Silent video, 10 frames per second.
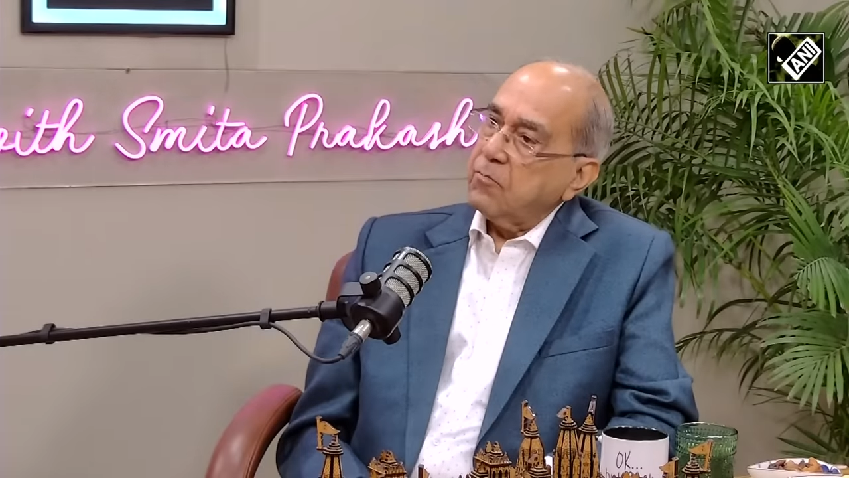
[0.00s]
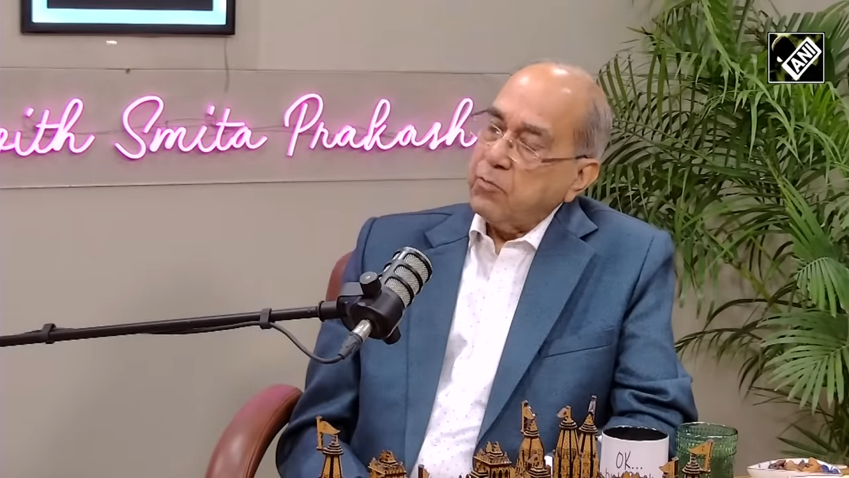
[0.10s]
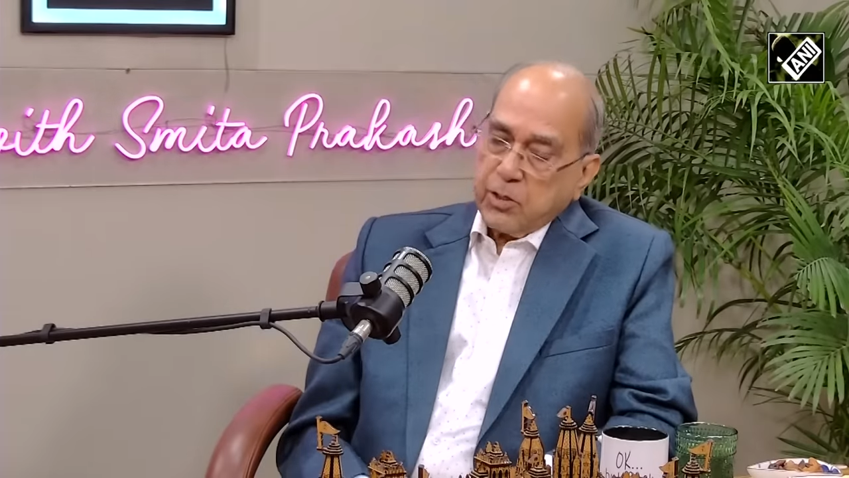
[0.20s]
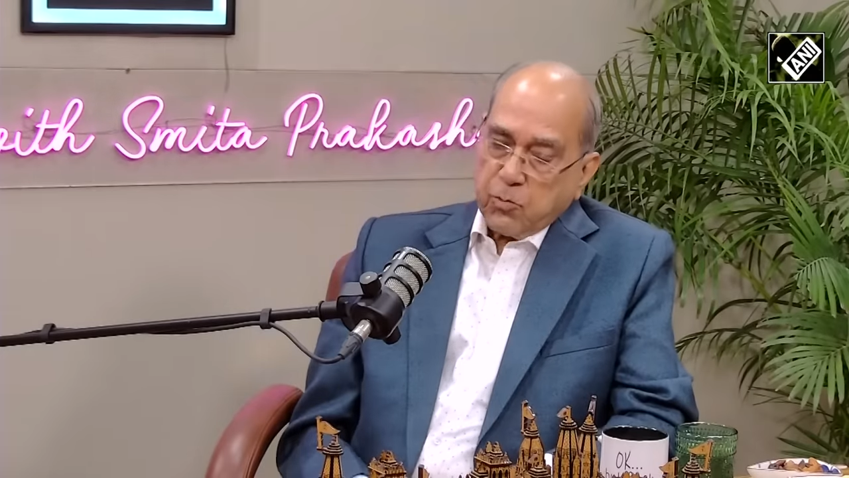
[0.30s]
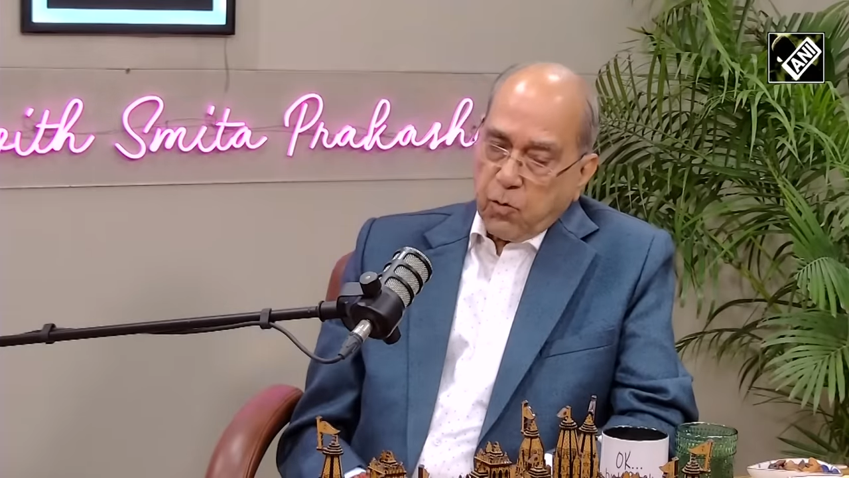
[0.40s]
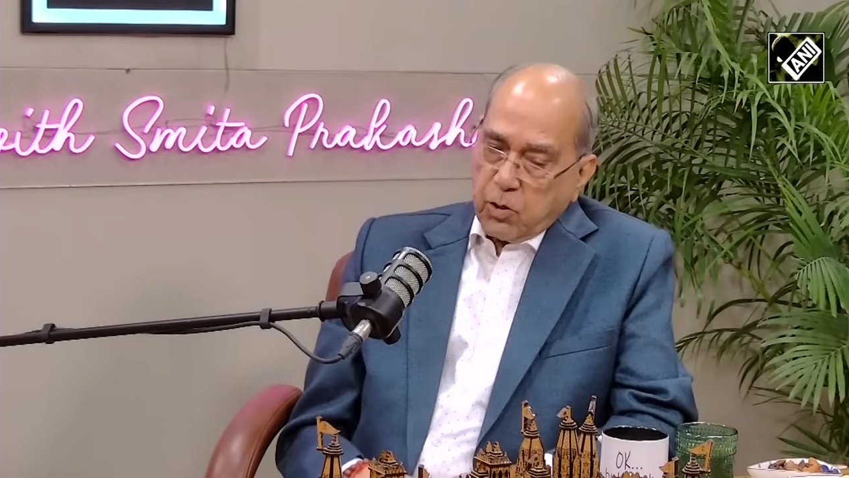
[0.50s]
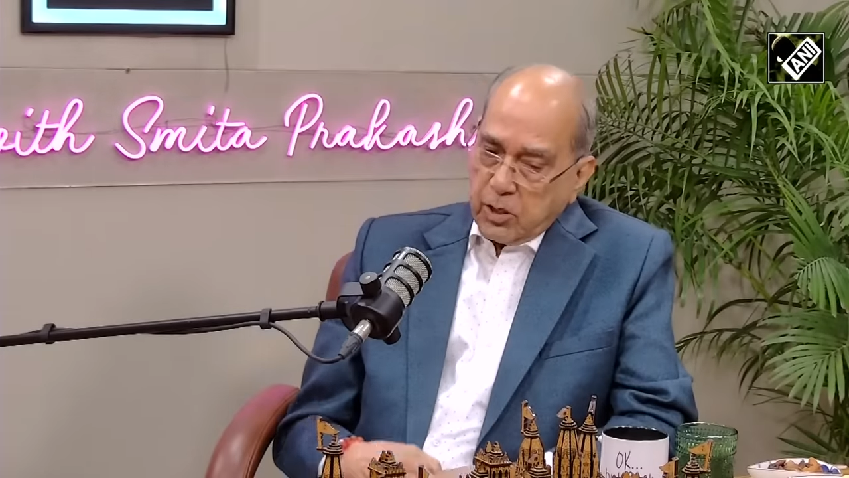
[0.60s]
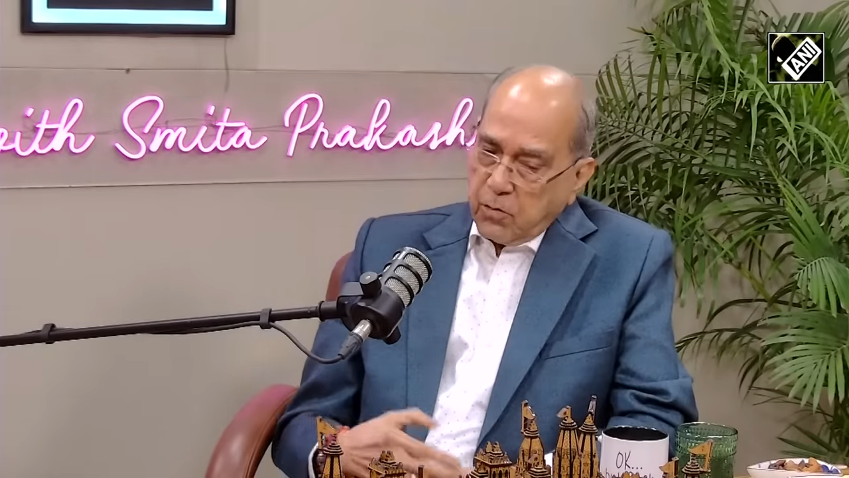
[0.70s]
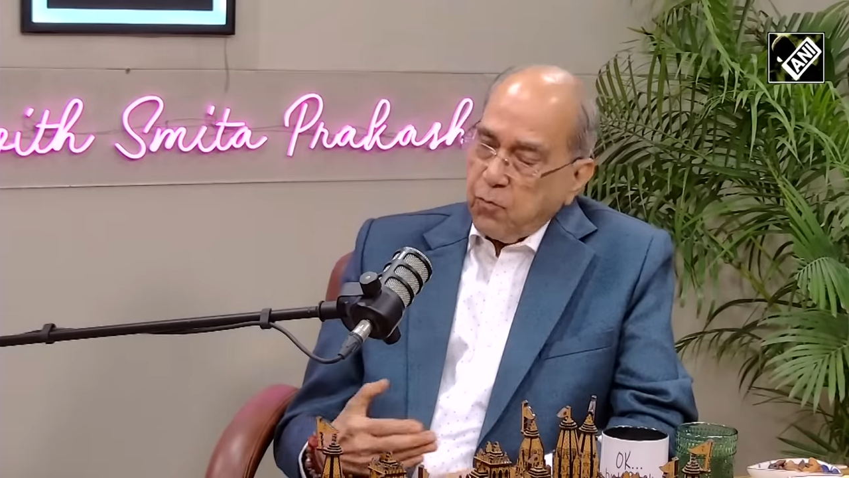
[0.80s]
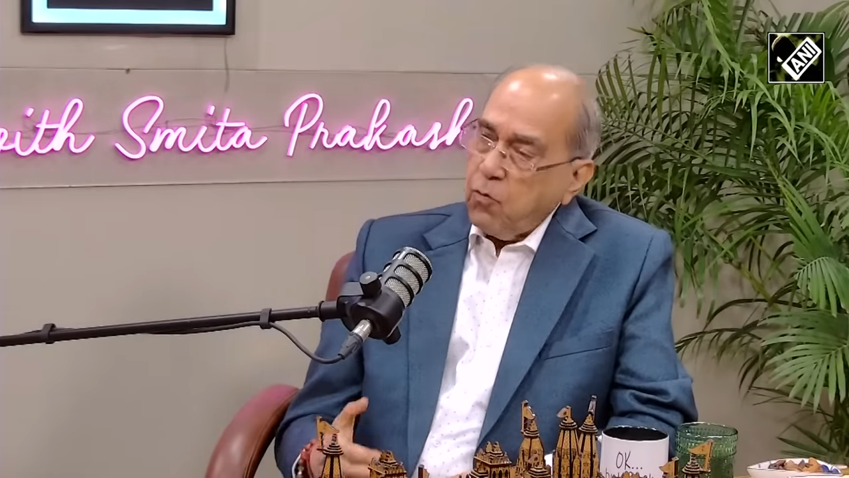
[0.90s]
which was
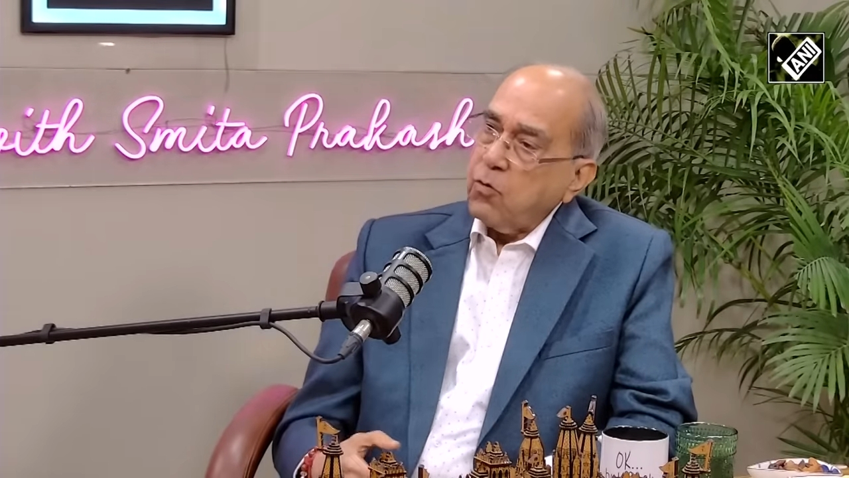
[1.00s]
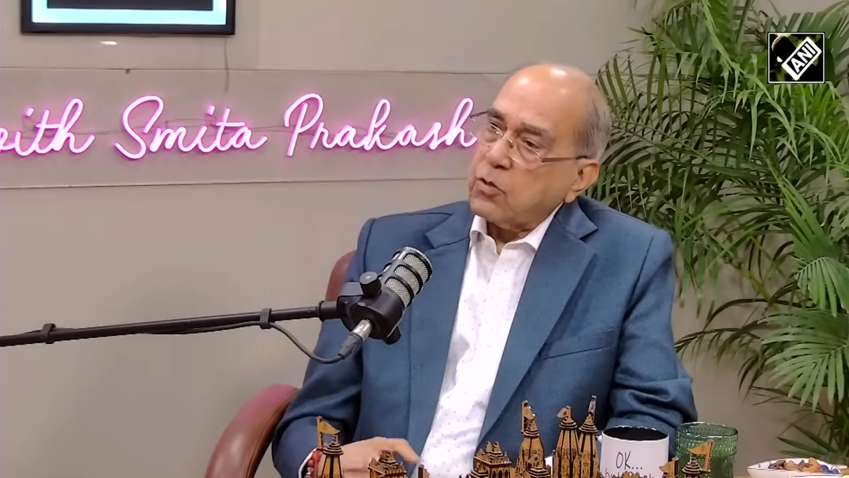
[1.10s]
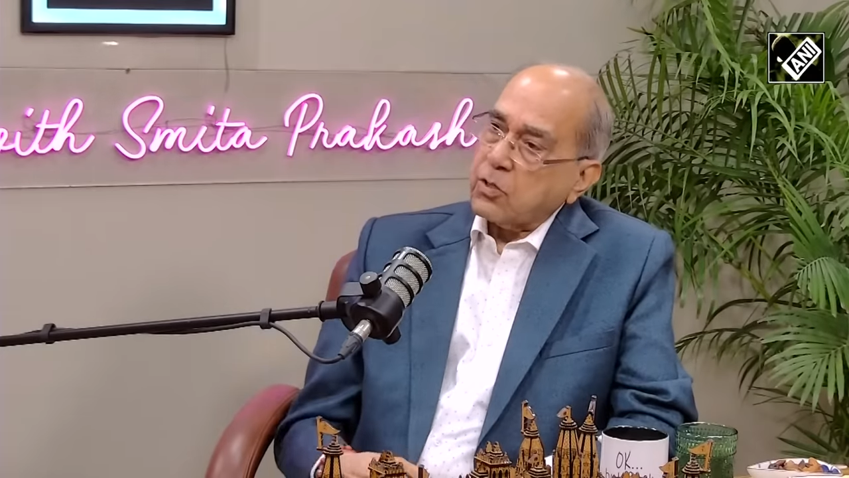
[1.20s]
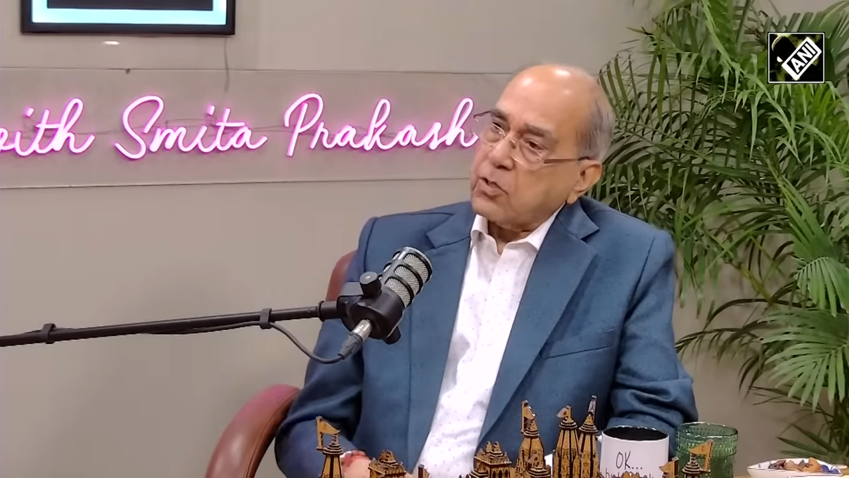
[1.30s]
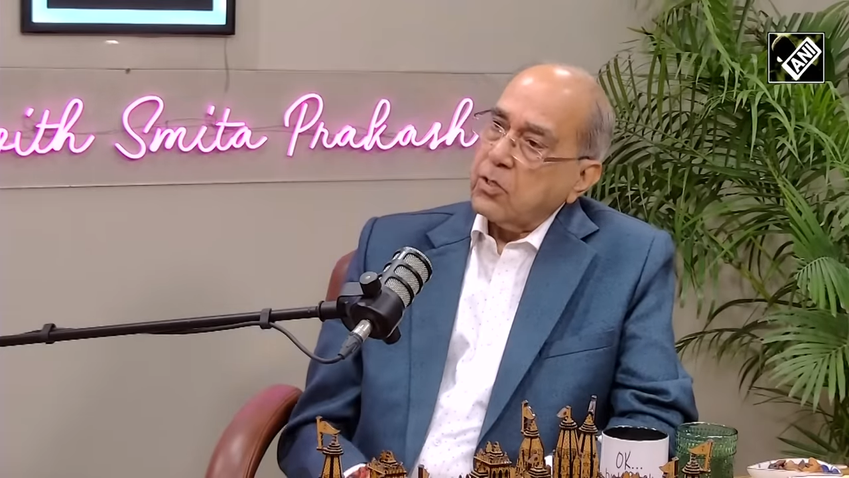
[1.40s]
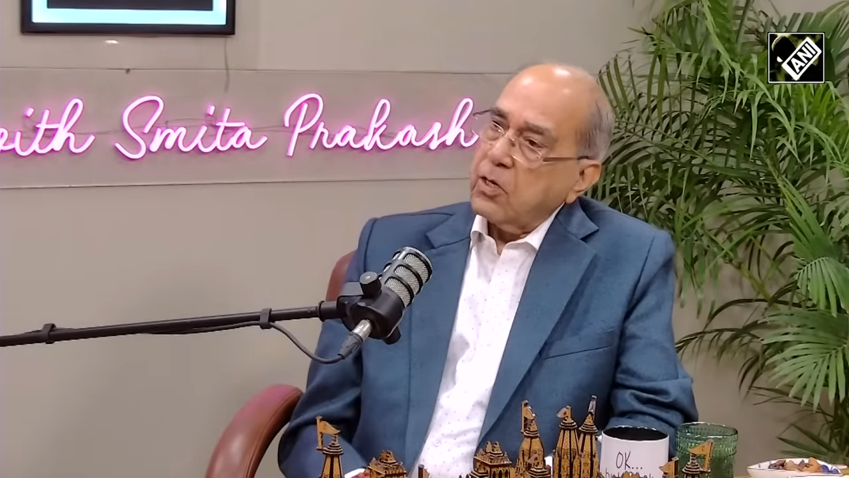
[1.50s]
enforced.